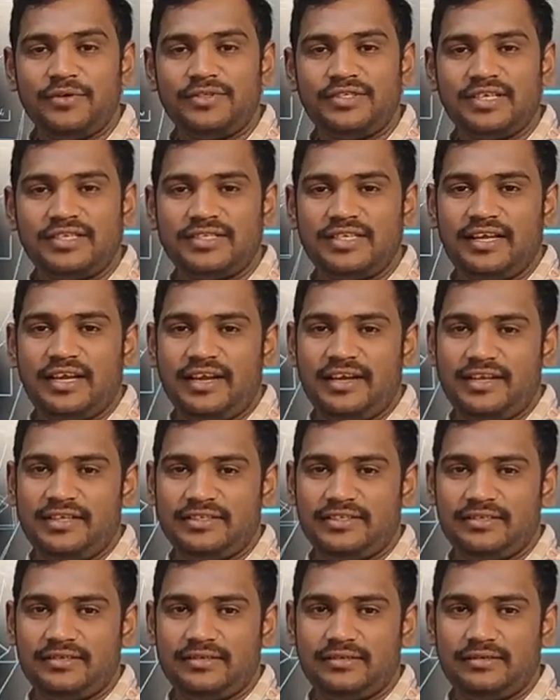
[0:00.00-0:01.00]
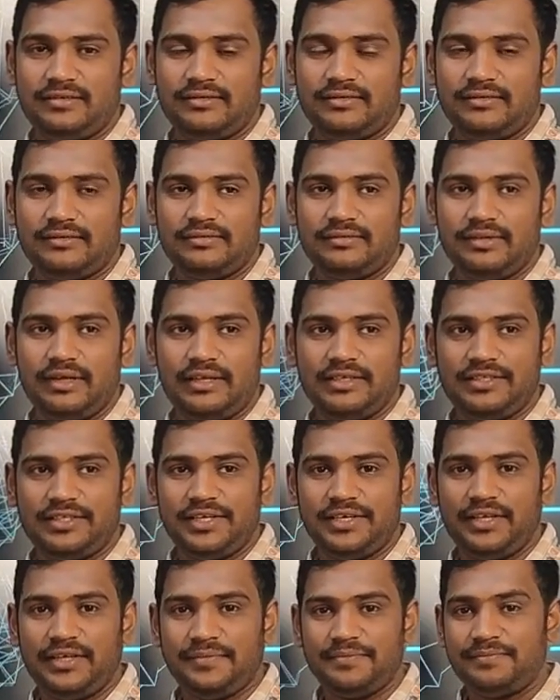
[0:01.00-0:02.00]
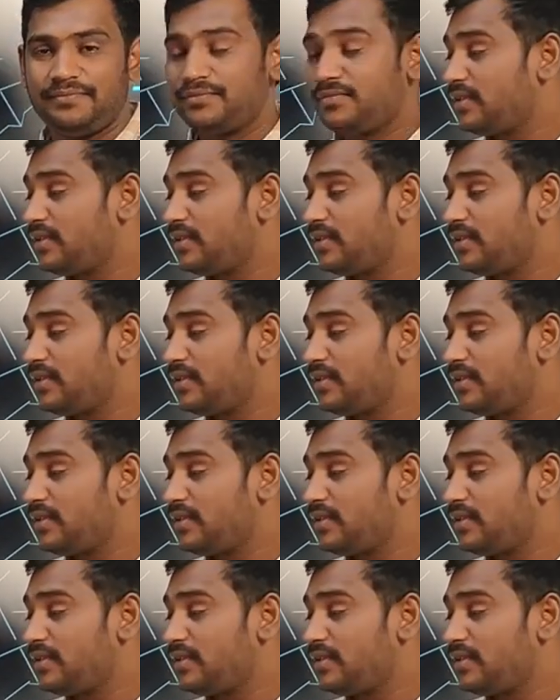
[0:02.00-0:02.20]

to SESI ICT.